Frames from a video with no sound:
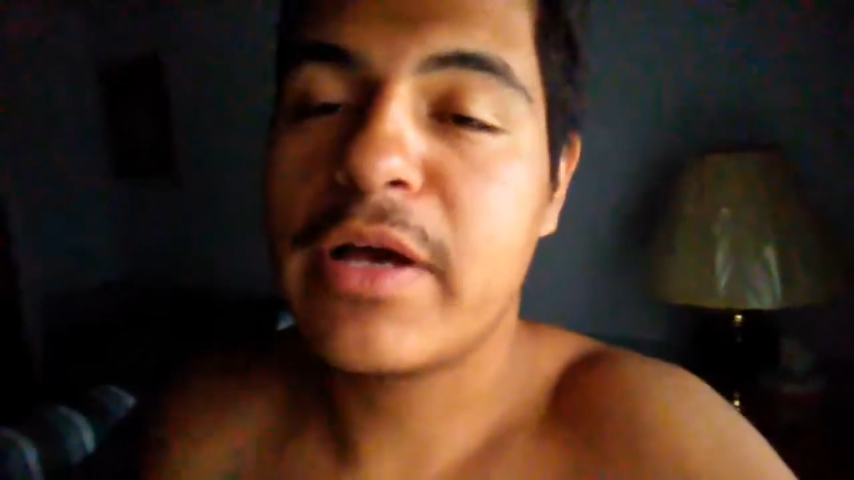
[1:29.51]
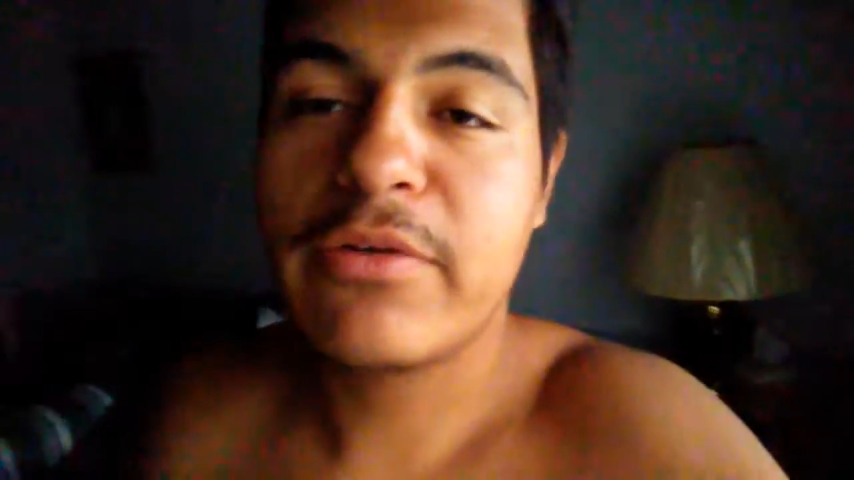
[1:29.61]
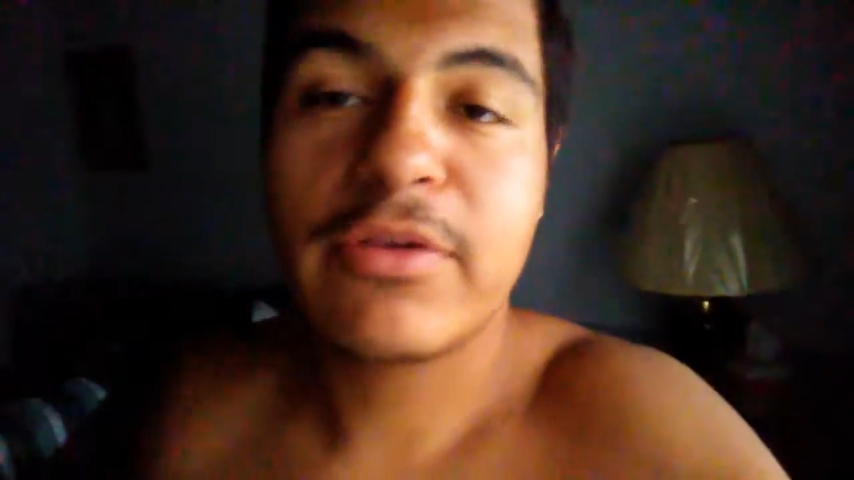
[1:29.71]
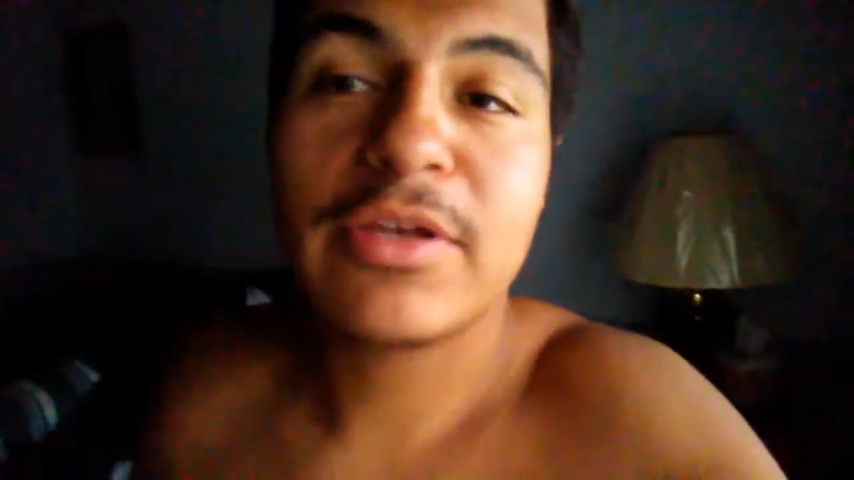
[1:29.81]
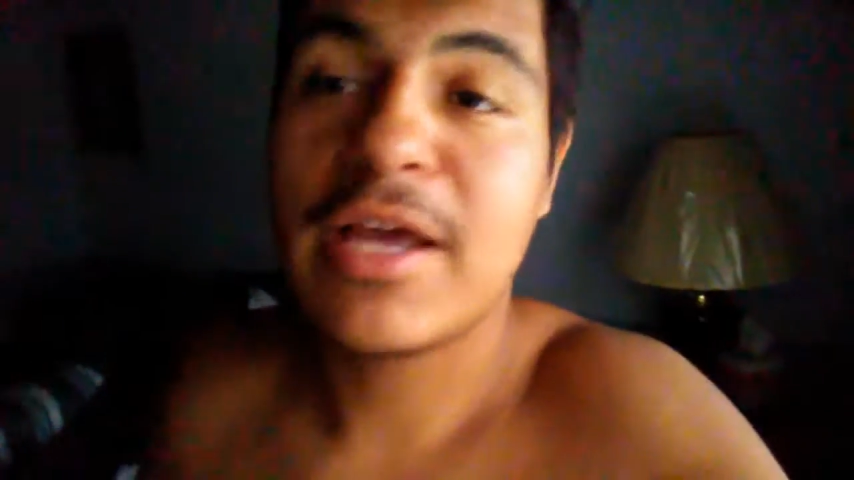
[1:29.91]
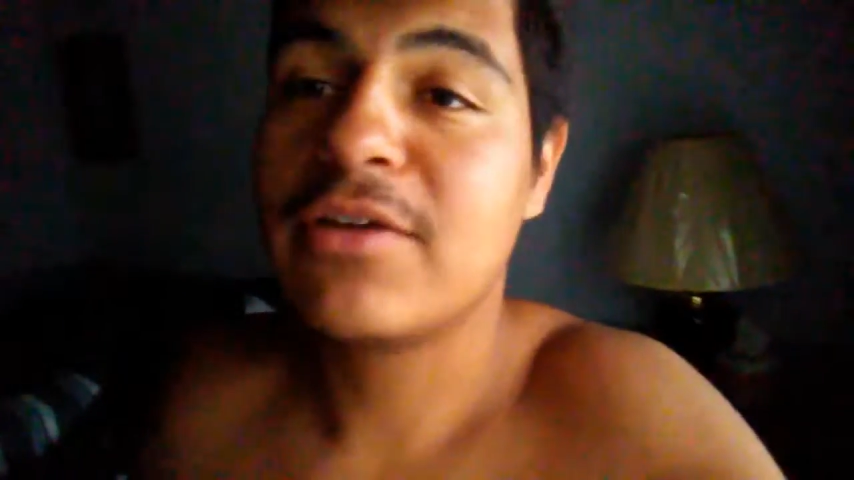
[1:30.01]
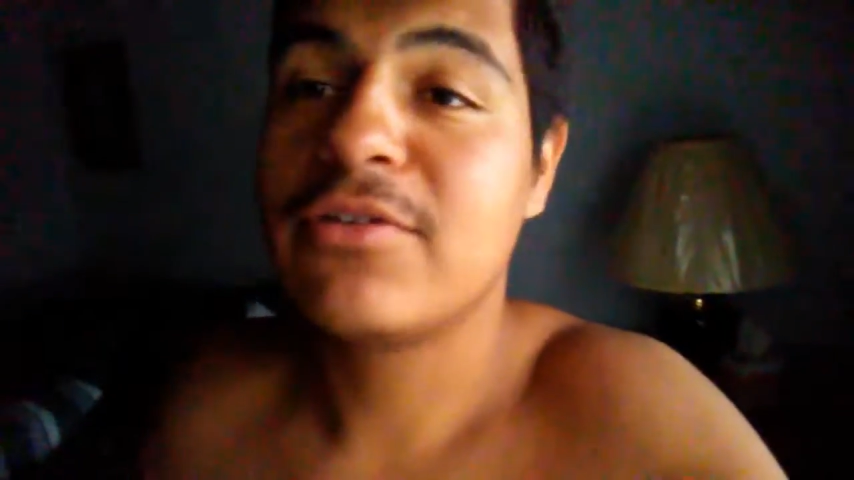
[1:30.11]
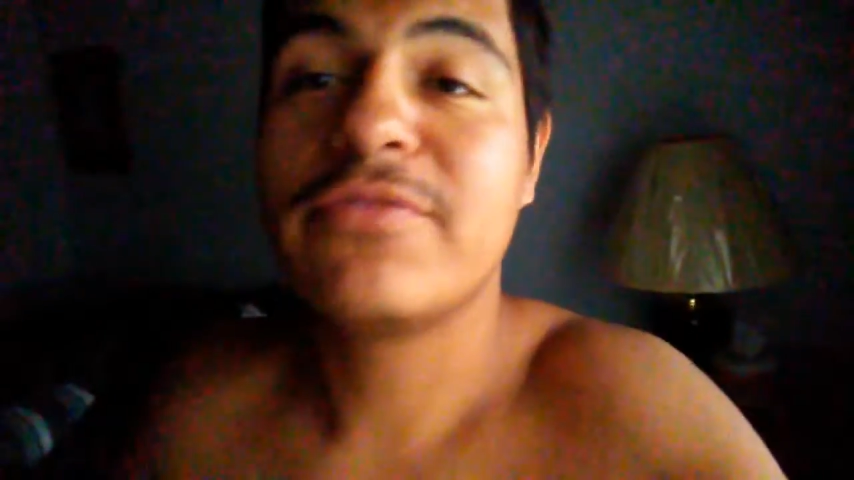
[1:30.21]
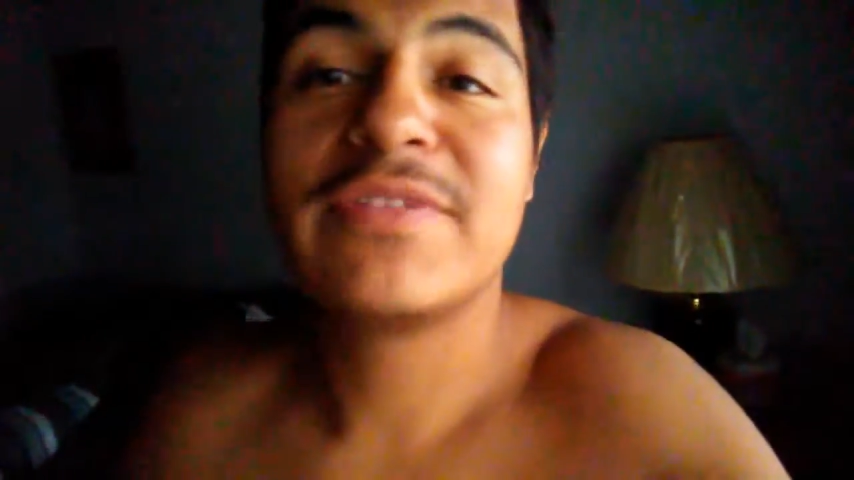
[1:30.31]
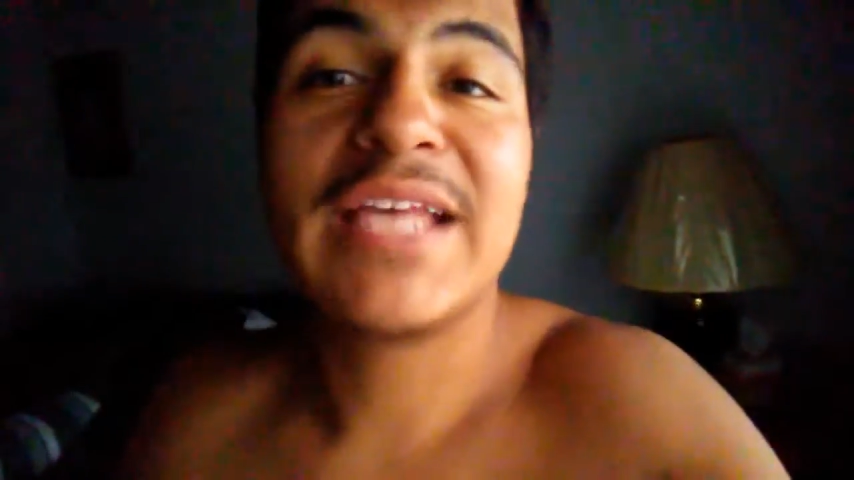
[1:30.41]
I
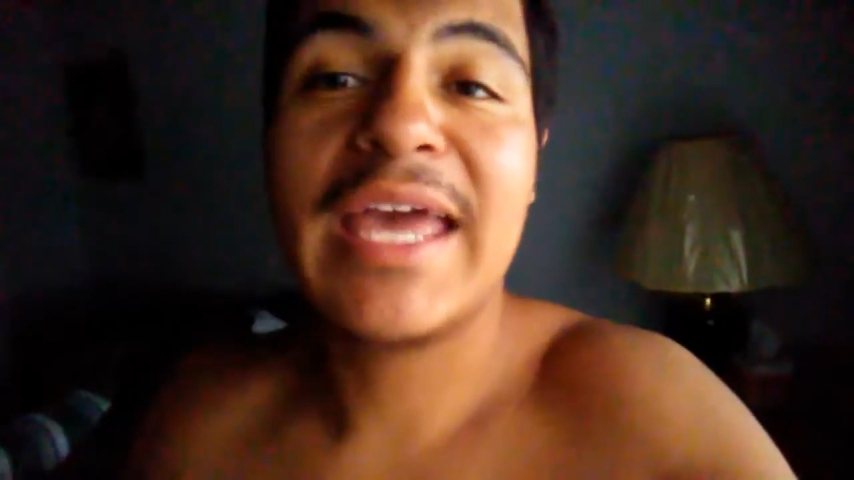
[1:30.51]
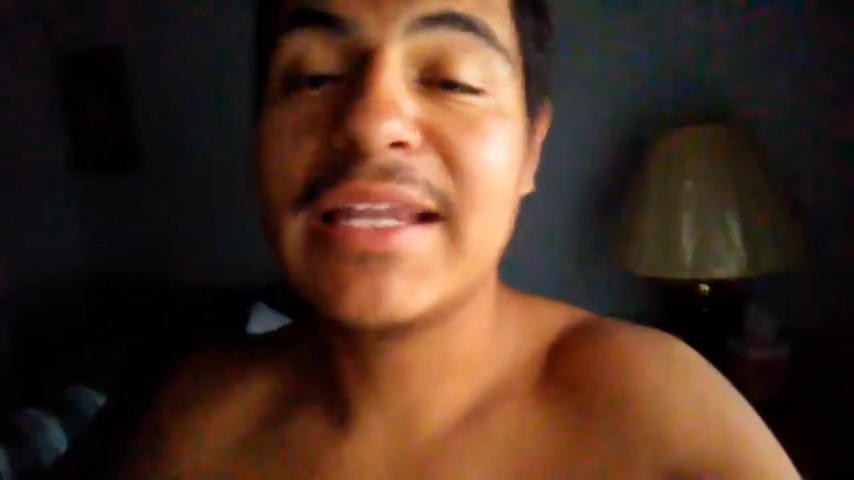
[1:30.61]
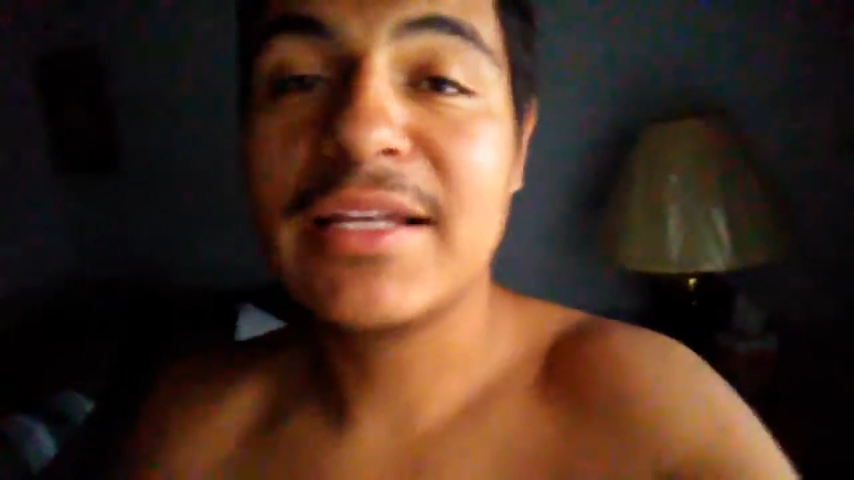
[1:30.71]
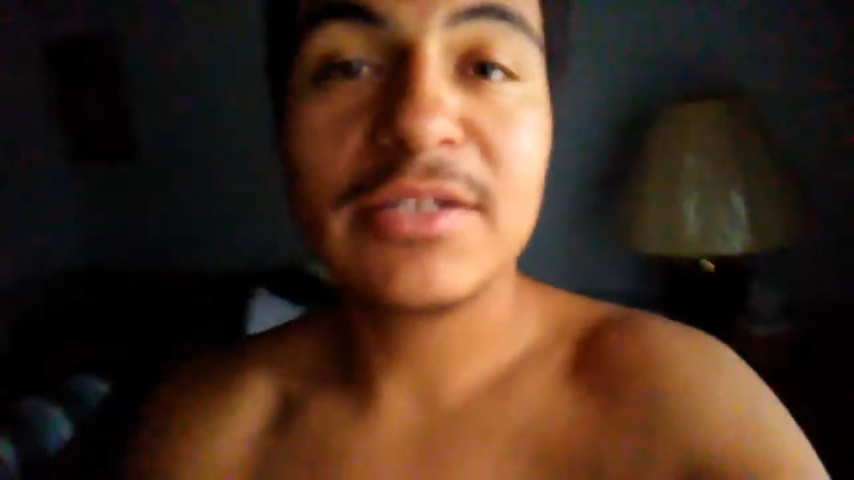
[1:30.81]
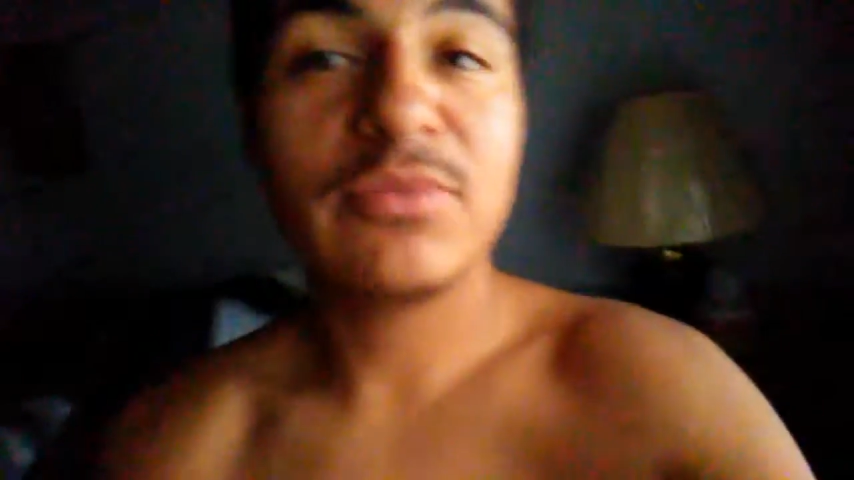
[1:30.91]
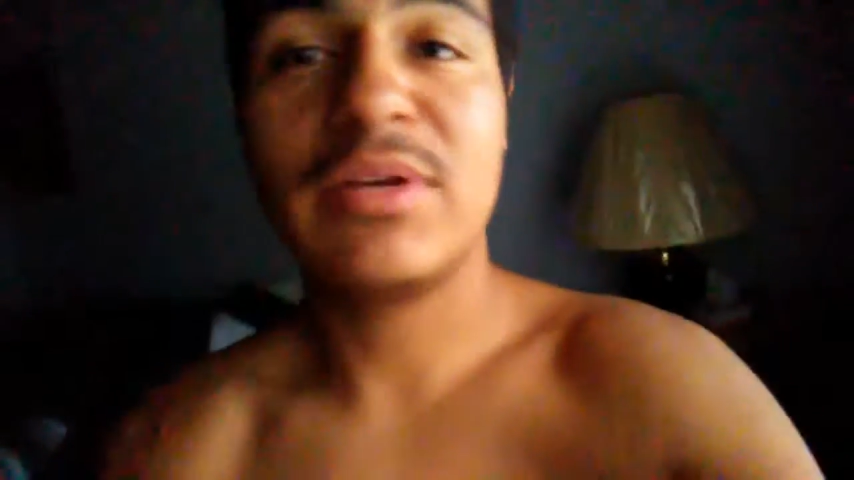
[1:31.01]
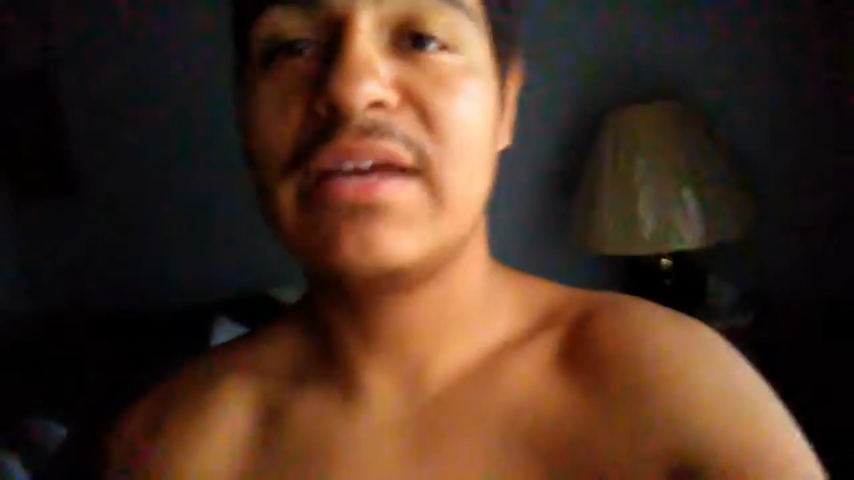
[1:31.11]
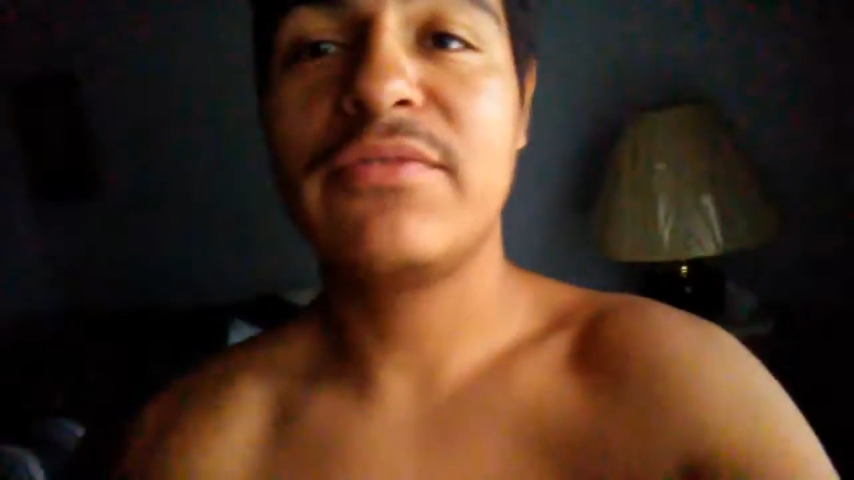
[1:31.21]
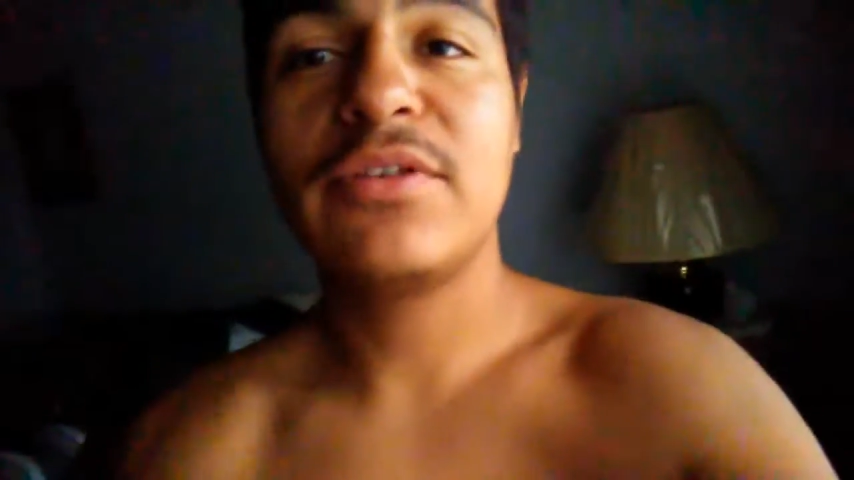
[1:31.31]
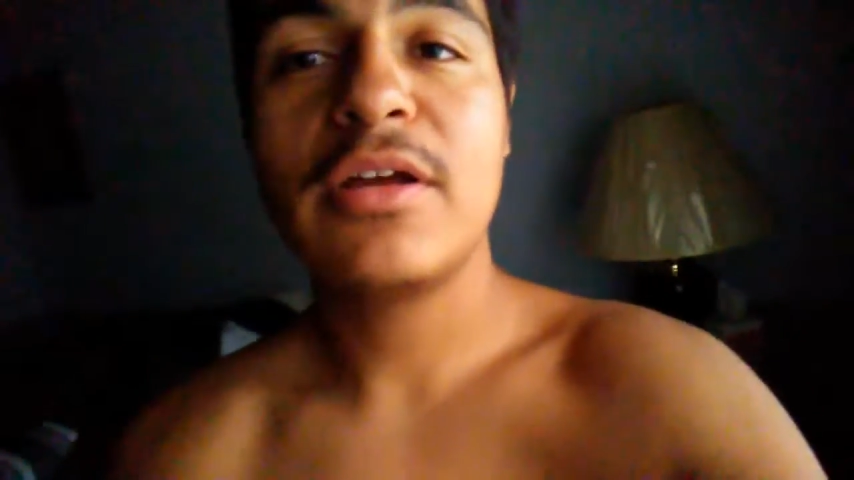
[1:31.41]
don't know if it's gala,
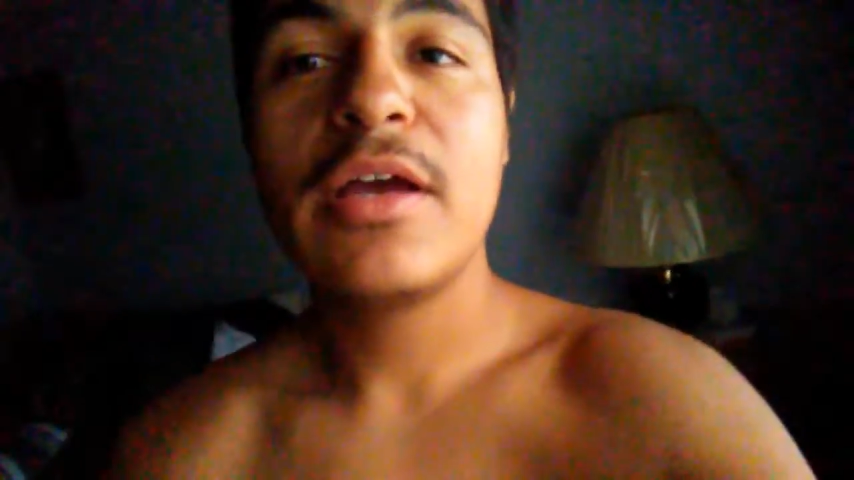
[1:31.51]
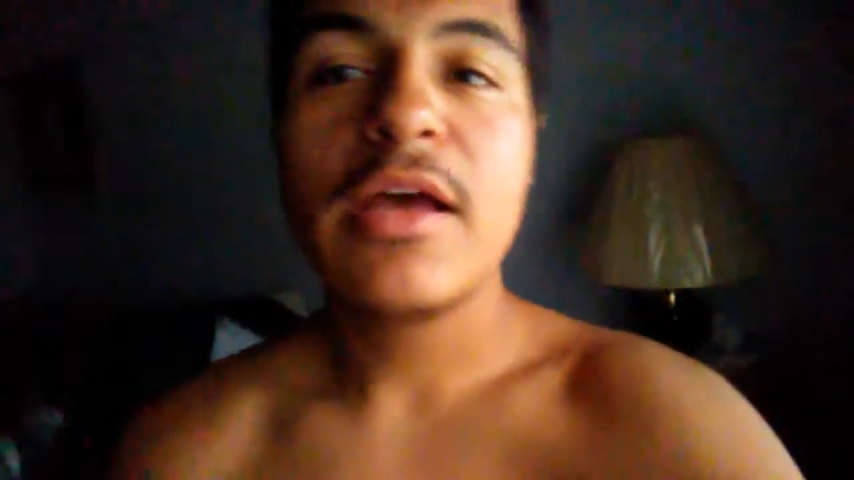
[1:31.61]
whatever.